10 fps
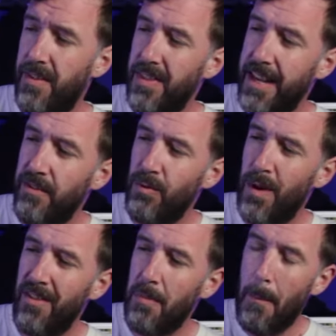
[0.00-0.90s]
These
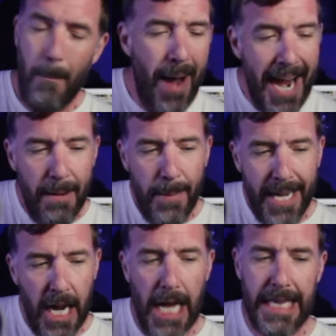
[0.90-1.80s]
ones might
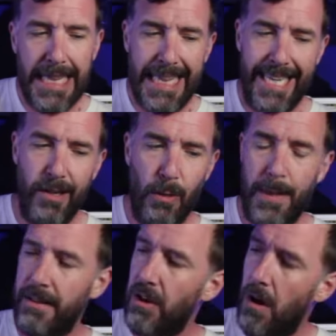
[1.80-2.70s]
be a little
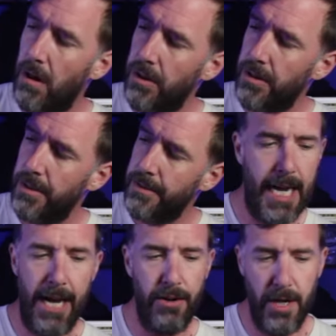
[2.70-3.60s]
bit taller.
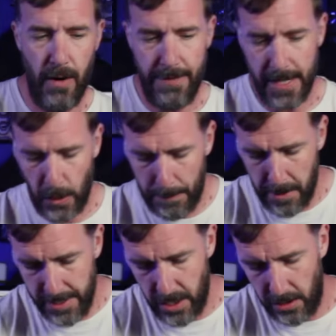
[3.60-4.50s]
I don't know. I think they're
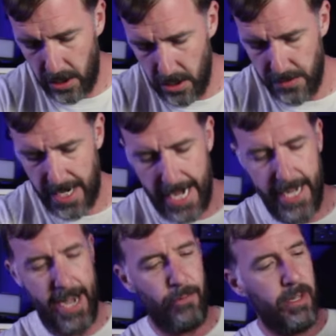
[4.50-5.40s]
pretty darn close. I
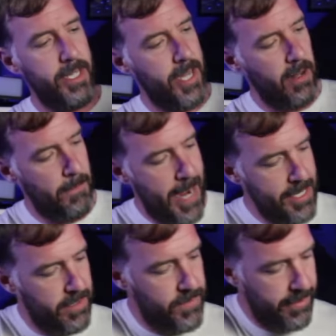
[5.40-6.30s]
can't really tell a
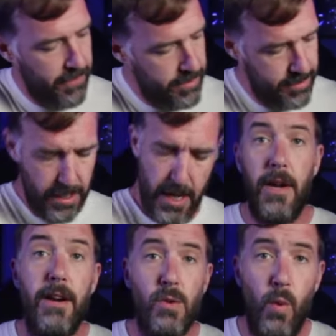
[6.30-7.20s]
massive difference. Now
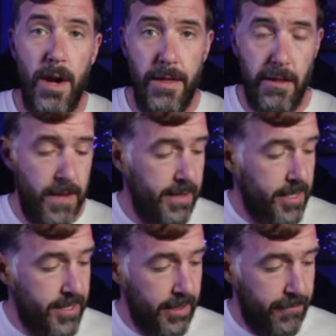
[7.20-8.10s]
here's one other thing
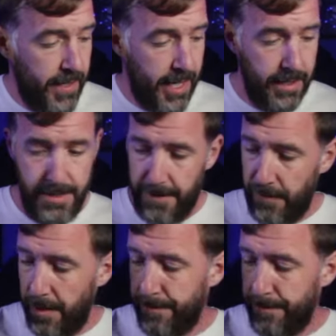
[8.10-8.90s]
that's significantly different.